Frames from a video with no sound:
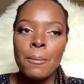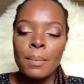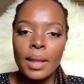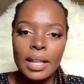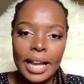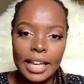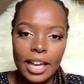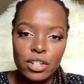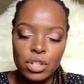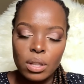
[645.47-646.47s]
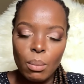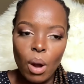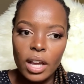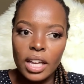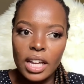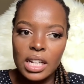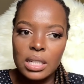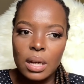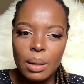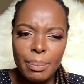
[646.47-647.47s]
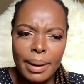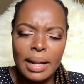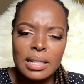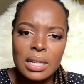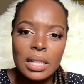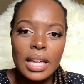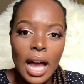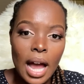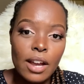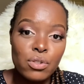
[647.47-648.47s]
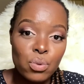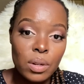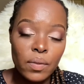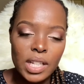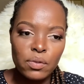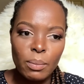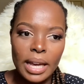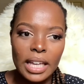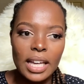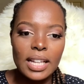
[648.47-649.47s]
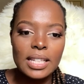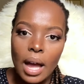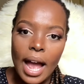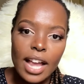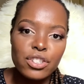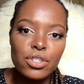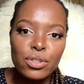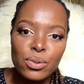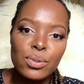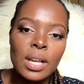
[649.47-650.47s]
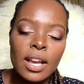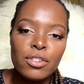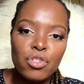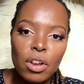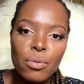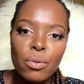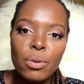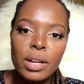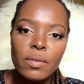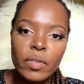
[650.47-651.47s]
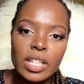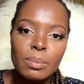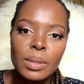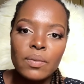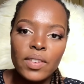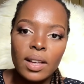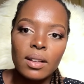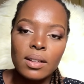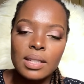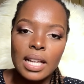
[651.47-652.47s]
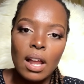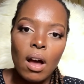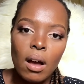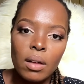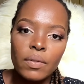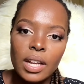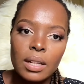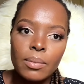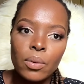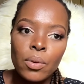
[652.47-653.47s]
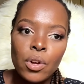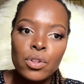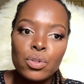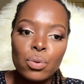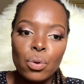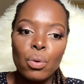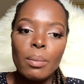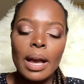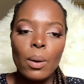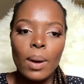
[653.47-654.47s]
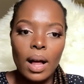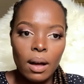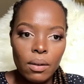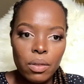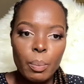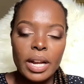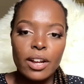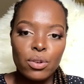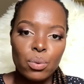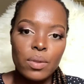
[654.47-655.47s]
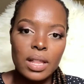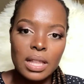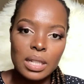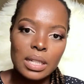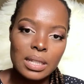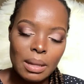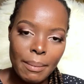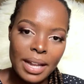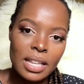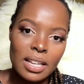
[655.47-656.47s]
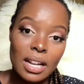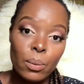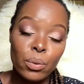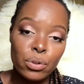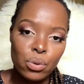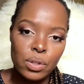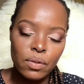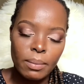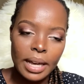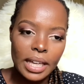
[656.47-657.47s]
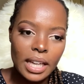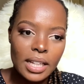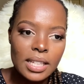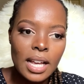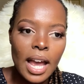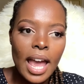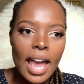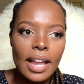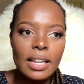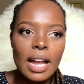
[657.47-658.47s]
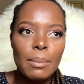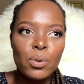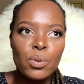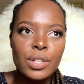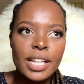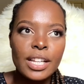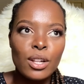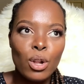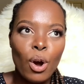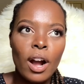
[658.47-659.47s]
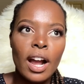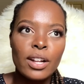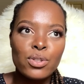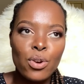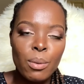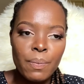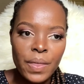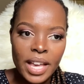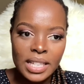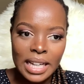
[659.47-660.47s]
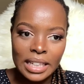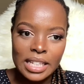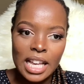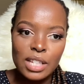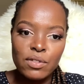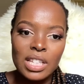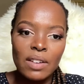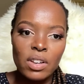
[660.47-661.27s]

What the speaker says: like gauging the market. But yeah, I do invest for my kids. I just use general investment vehicles that are available to grow my wealth, but I know that this is the money that I will use for my kids. And I'm using longer term things like the tax-free savings